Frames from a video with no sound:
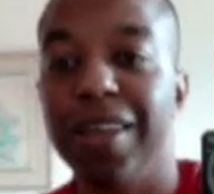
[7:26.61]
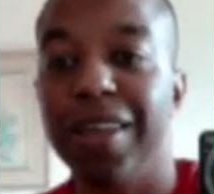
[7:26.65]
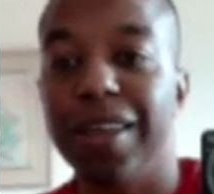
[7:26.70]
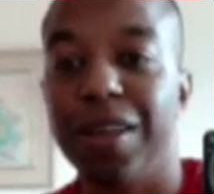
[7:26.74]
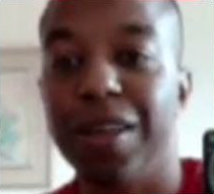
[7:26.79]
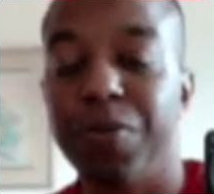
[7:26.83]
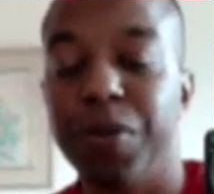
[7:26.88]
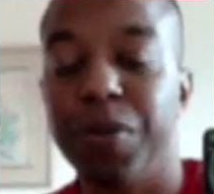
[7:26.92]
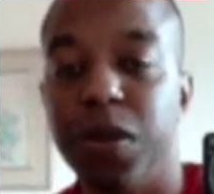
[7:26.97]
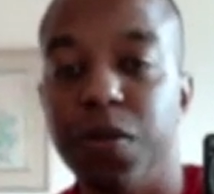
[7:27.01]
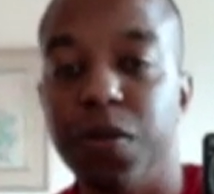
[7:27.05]
They,
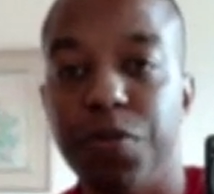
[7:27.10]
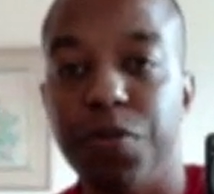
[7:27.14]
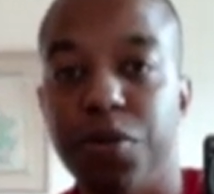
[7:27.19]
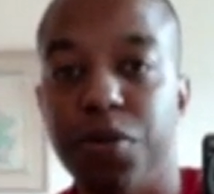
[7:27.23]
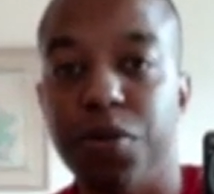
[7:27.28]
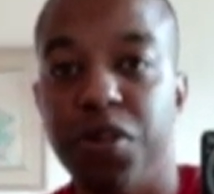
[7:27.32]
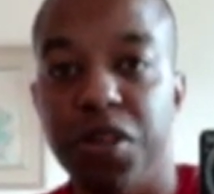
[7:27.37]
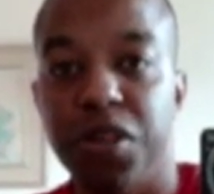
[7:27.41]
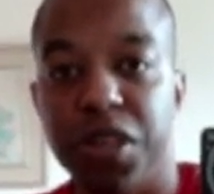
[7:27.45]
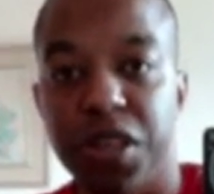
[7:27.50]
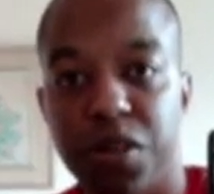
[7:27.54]
uh,
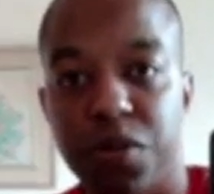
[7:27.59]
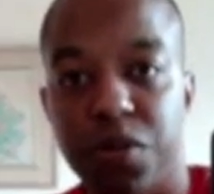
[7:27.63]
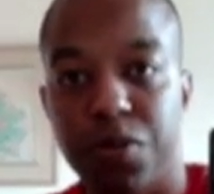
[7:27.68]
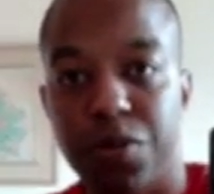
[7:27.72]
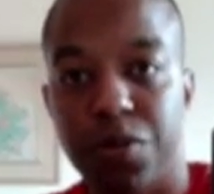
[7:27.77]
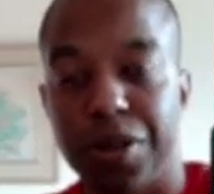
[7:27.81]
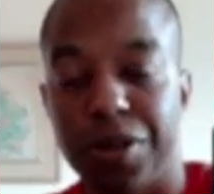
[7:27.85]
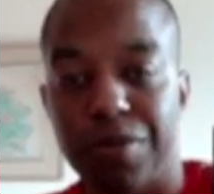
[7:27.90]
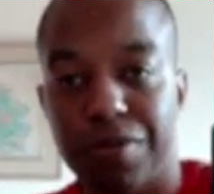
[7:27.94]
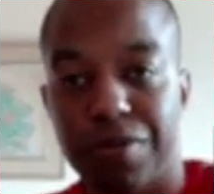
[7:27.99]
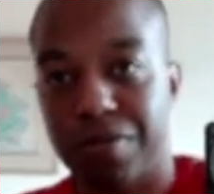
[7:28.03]
people uh,
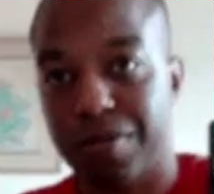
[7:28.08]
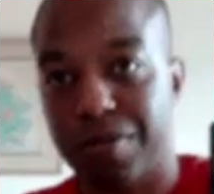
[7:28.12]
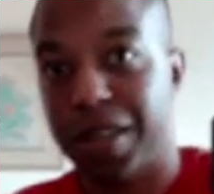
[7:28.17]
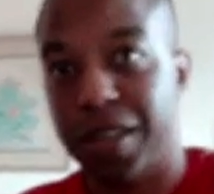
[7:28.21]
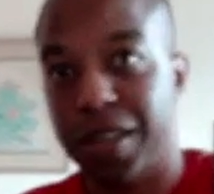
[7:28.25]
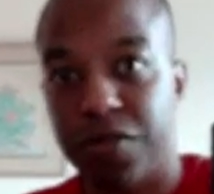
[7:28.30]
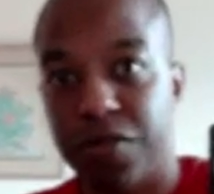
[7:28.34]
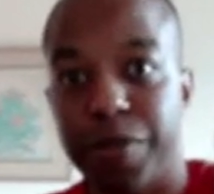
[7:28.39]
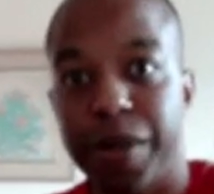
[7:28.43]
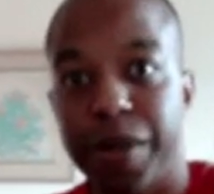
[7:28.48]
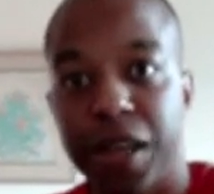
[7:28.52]
would
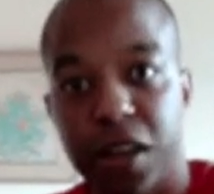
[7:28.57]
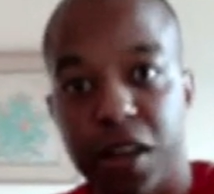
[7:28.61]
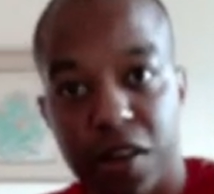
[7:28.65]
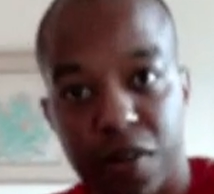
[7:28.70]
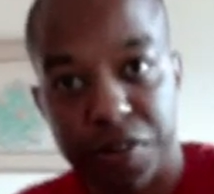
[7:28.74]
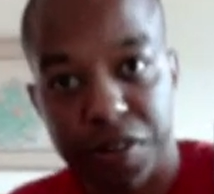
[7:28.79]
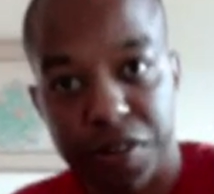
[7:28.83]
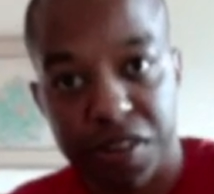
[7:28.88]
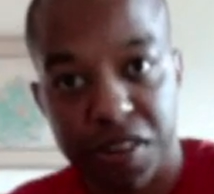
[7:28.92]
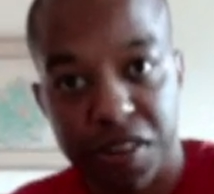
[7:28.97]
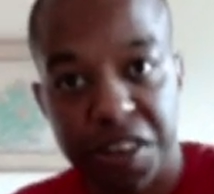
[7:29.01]
kind of make
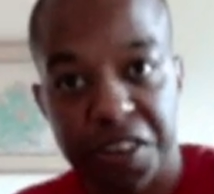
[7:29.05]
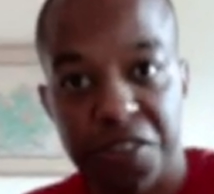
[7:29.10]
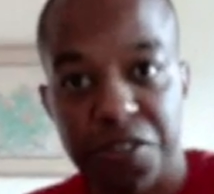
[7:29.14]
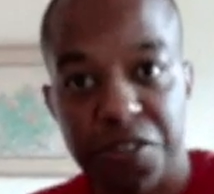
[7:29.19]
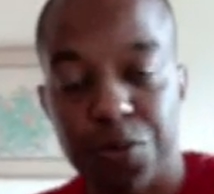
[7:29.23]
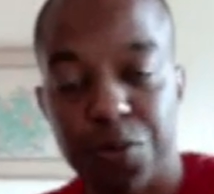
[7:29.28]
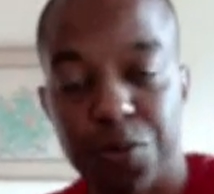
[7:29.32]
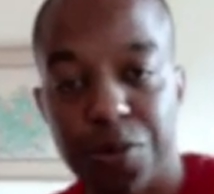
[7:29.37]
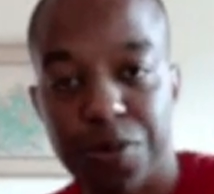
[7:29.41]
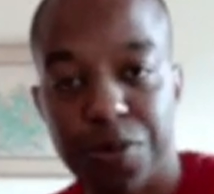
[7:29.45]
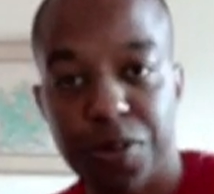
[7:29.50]

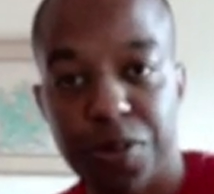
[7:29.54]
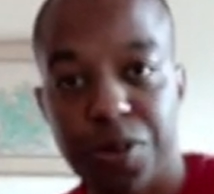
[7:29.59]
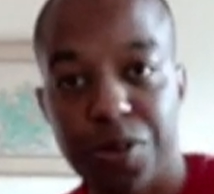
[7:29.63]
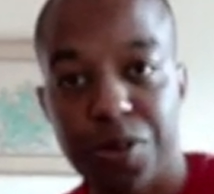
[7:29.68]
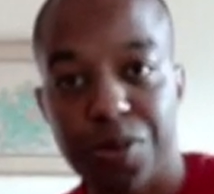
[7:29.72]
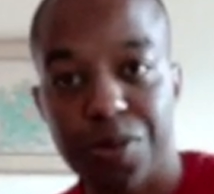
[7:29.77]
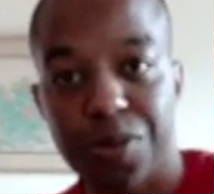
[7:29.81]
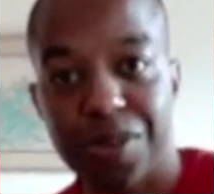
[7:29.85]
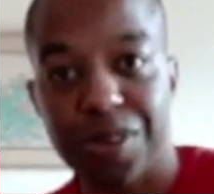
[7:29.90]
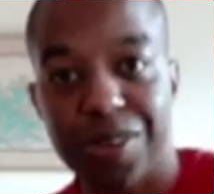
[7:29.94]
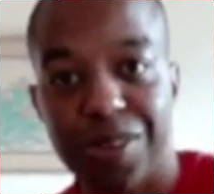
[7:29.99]
conversation with
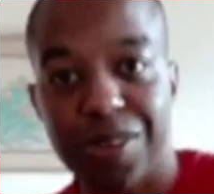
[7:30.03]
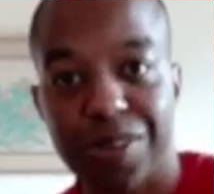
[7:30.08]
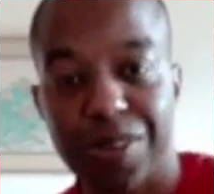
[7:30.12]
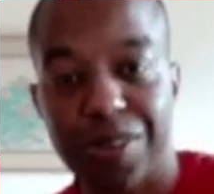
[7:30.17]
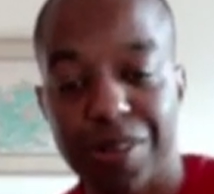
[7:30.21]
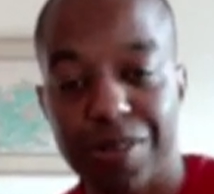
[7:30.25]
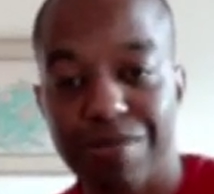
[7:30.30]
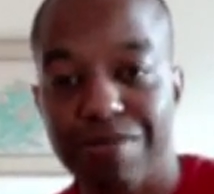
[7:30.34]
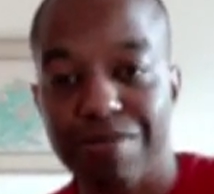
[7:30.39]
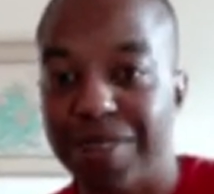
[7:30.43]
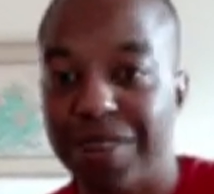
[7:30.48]
you, you know,
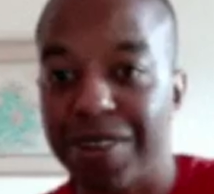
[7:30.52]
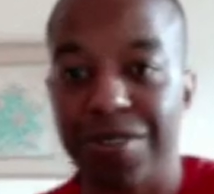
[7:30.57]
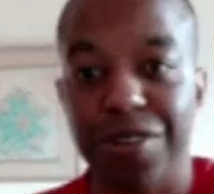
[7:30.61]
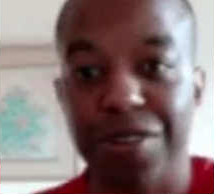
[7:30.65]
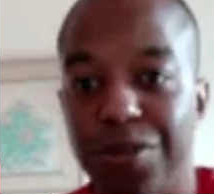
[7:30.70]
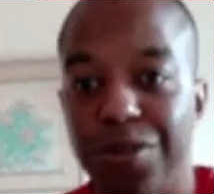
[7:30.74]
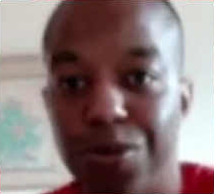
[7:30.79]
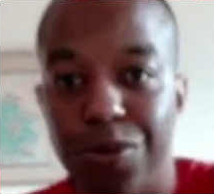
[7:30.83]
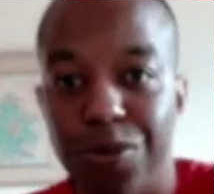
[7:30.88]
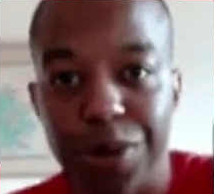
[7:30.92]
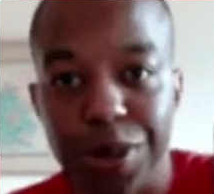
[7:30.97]
they
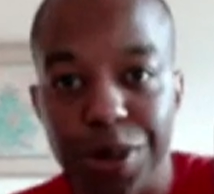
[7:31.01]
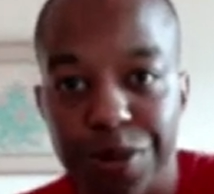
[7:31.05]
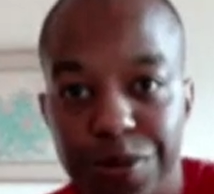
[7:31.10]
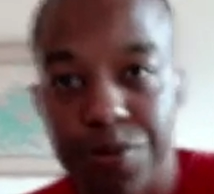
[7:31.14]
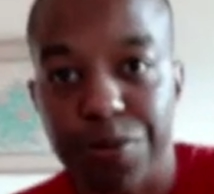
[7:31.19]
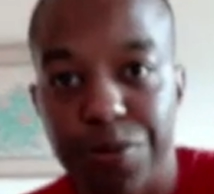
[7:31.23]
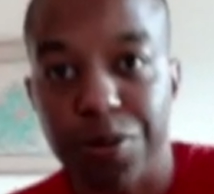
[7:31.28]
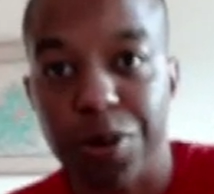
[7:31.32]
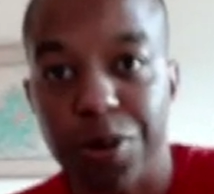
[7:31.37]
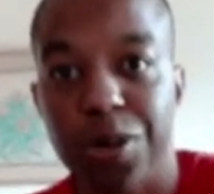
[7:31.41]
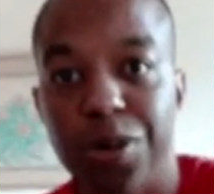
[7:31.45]
ask you where you're
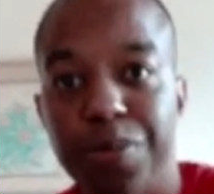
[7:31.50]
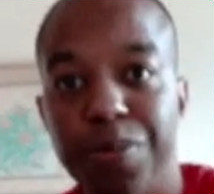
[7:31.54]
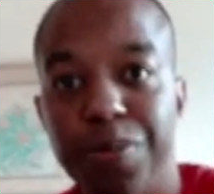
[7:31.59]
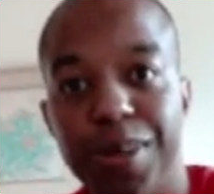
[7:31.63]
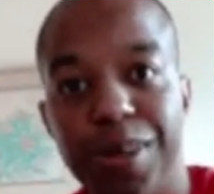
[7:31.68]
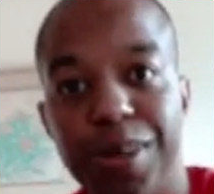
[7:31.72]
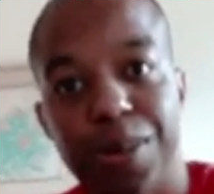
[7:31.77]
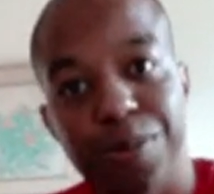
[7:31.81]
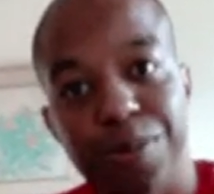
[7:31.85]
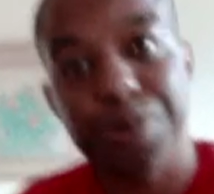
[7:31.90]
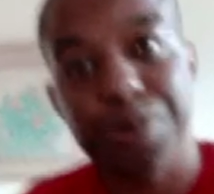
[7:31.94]
from
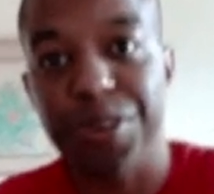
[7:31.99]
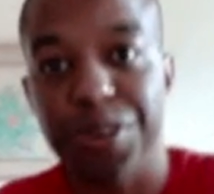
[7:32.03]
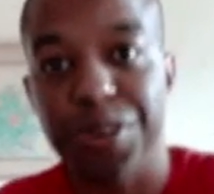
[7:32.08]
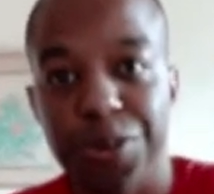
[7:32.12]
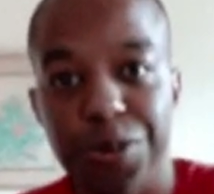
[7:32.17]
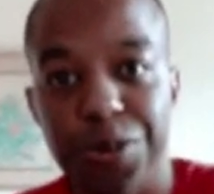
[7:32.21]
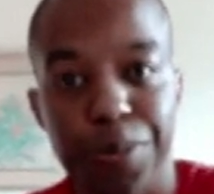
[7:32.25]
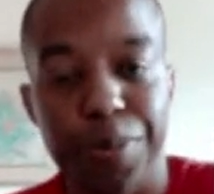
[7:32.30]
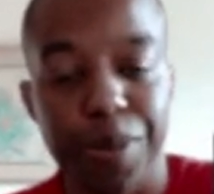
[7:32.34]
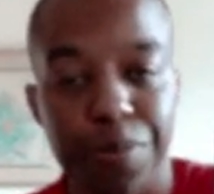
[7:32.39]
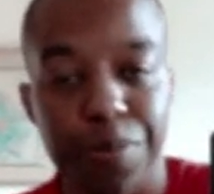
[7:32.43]
and they want to
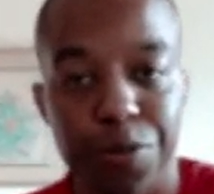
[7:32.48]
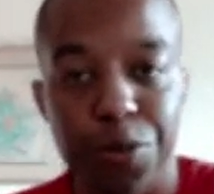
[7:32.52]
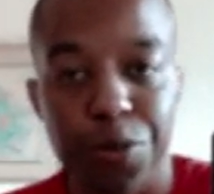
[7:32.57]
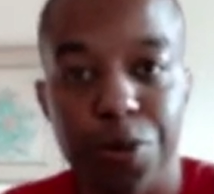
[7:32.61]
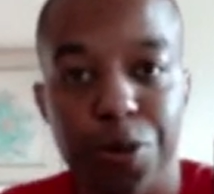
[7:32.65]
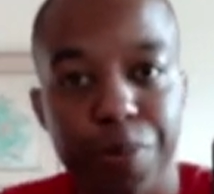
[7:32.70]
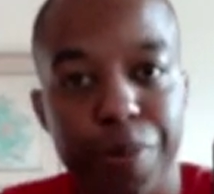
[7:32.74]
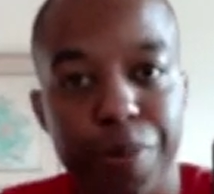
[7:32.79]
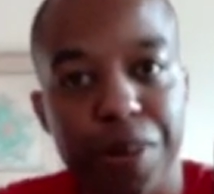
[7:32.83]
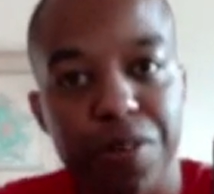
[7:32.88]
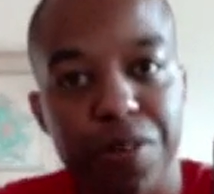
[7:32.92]
know a bit
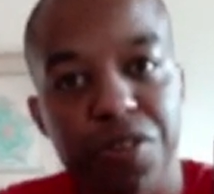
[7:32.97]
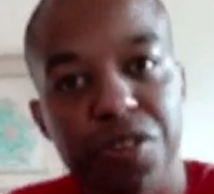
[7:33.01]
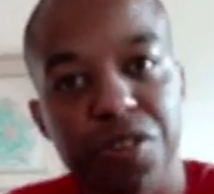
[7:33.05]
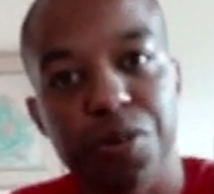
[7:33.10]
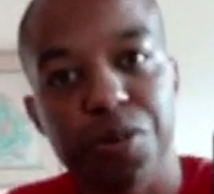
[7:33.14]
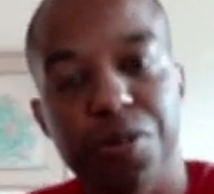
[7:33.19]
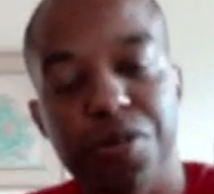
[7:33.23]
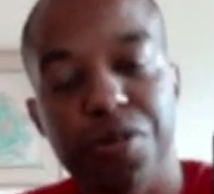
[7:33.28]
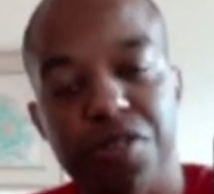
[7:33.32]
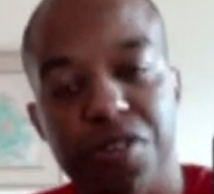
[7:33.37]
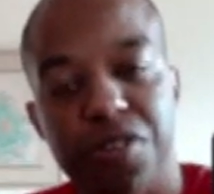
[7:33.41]
more about
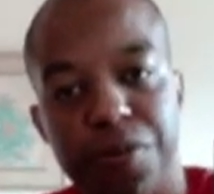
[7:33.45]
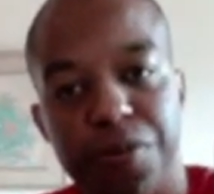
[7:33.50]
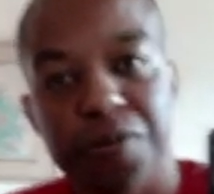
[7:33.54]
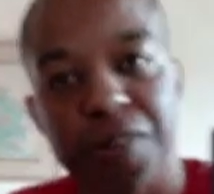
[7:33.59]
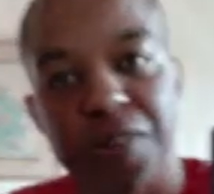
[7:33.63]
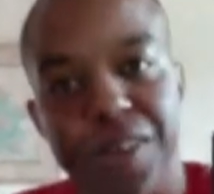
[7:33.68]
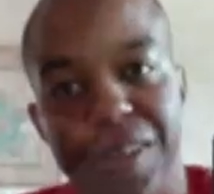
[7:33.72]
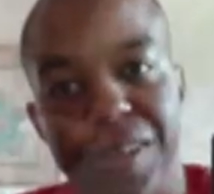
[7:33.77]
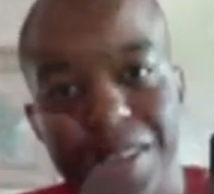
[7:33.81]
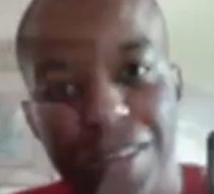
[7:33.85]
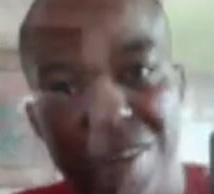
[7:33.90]
you or
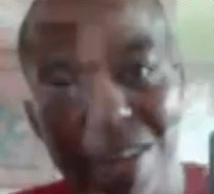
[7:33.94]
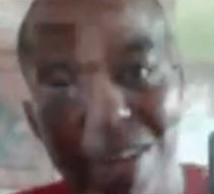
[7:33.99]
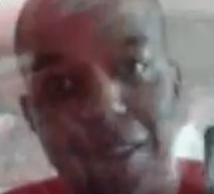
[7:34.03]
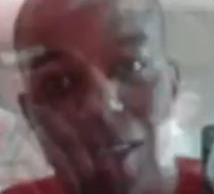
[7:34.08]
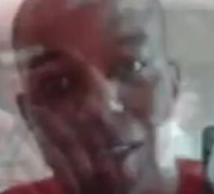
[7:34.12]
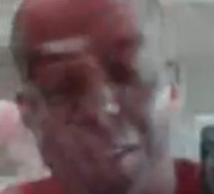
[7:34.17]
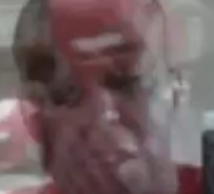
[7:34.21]
something, and